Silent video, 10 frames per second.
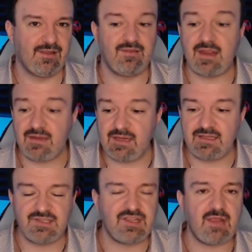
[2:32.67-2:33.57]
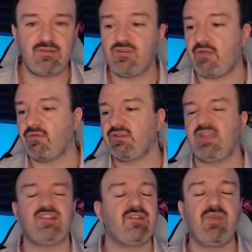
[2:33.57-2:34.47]
They need this game to everyone
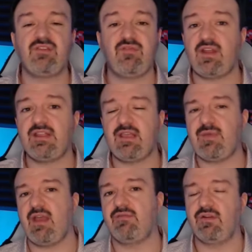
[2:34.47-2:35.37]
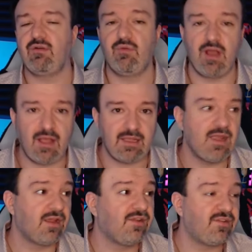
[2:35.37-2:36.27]
think it's the best fighting game ever. Why?
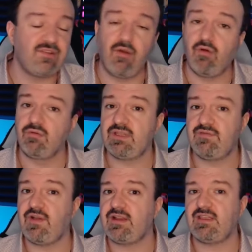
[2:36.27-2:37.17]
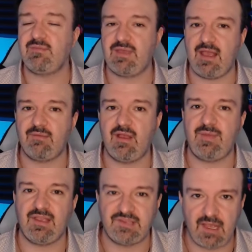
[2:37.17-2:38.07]
Because it's the only fighting game
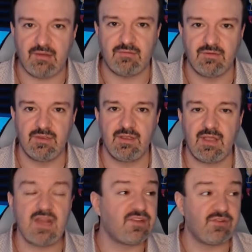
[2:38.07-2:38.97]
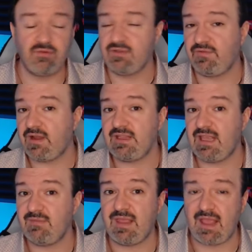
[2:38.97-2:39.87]
Capcom has out. And it's the only fighting
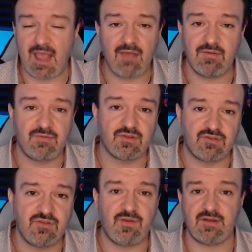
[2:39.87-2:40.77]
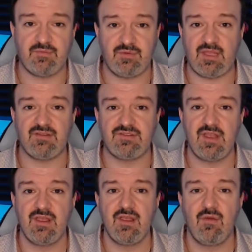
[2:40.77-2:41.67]
game they have if they're Street Fighter players.
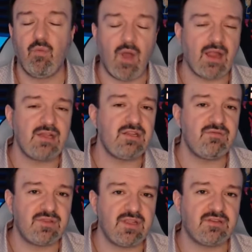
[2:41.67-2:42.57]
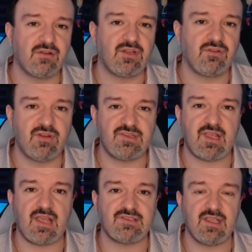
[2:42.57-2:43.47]
Why do you think they're going to
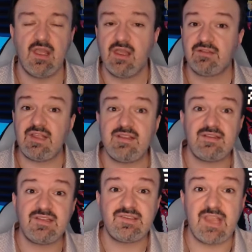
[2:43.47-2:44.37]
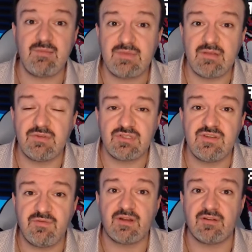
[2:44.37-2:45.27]
criticize it? They did the same thing with Street
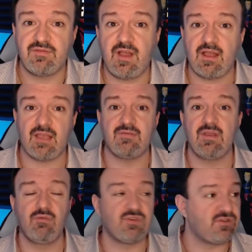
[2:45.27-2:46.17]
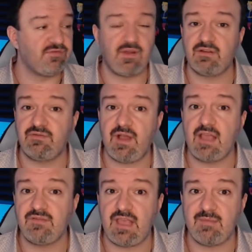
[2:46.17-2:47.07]
Fighter 5. When Street Fighter
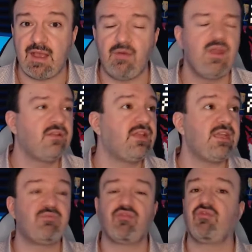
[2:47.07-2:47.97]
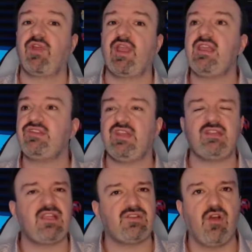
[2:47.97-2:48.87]
5 came out, they praised
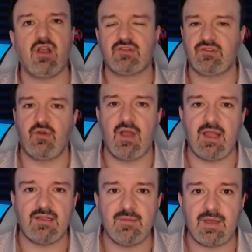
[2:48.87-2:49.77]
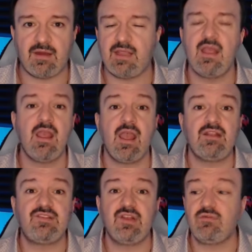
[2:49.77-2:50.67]
it. They talked so highly about it,
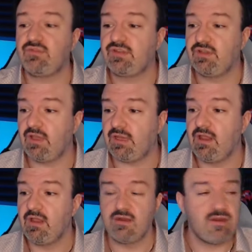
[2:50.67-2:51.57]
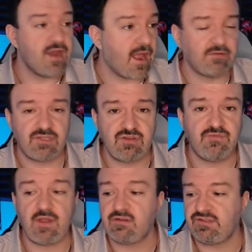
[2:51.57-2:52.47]
and they said it was good. Now that Street
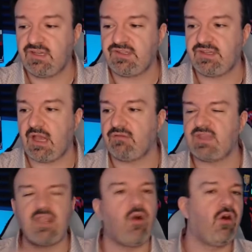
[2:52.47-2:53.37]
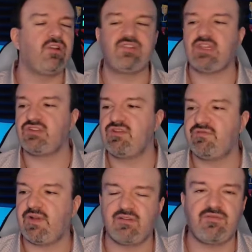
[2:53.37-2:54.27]
Fighter 6 is out, they all say Street
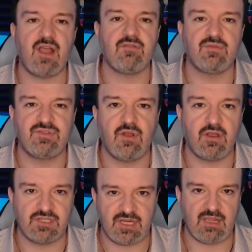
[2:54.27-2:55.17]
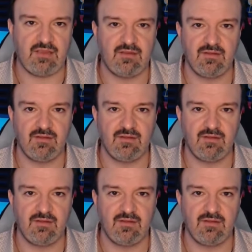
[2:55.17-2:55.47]
Fighter 5 was dog shit.